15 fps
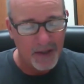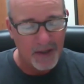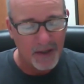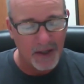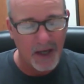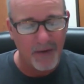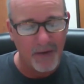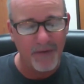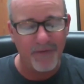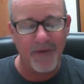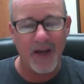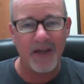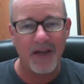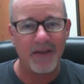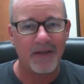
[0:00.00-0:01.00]
Love and
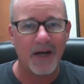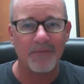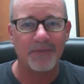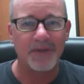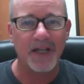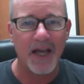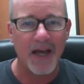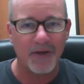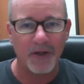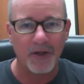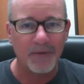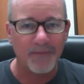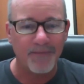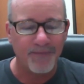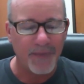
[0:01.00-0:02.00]
faith come
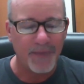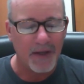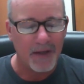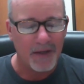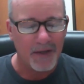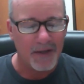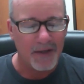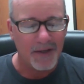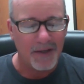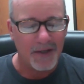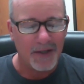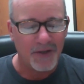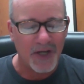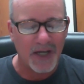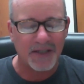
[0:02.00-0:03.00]
together.
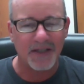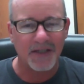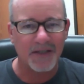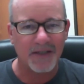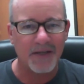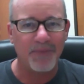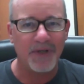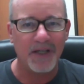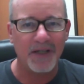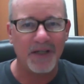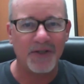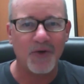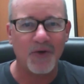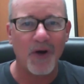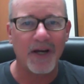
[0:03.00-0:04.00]
Justice and
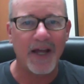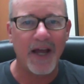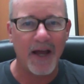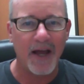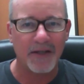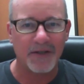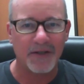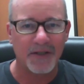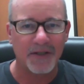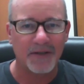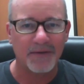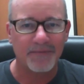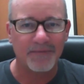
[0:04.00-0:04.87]
peace join hands.